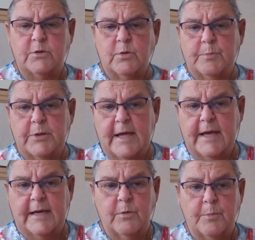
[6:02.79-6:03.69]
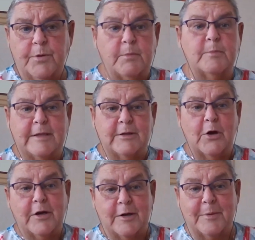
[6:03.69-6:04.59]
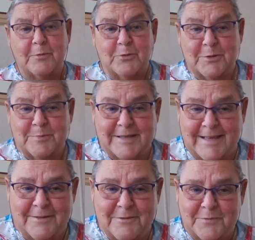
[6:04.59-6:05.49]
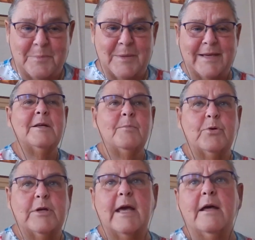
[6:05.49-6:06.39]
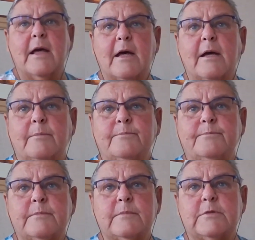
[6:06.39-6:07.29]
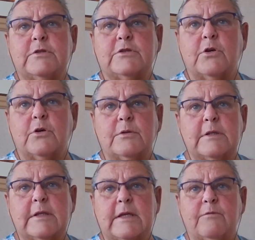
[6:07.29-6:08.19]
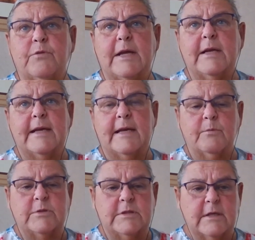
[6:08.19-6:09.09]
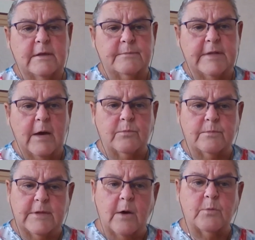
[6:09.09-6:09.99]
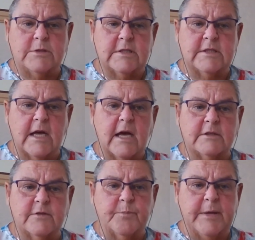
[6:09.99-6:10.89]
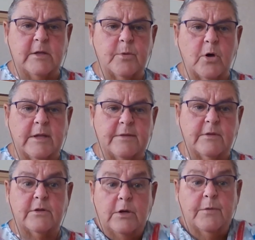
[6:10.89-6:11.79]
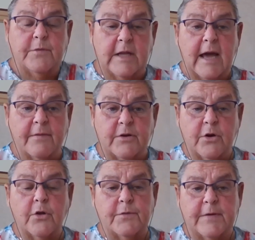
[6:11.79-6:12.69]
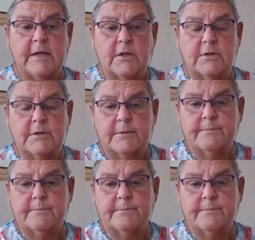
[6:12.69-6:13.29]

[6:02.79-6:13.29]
for me to go and play anyway. Lovely Lockerbie would have been nearer for me. But yeah, so really it was that was the start of pickleball in the, if you like, the north of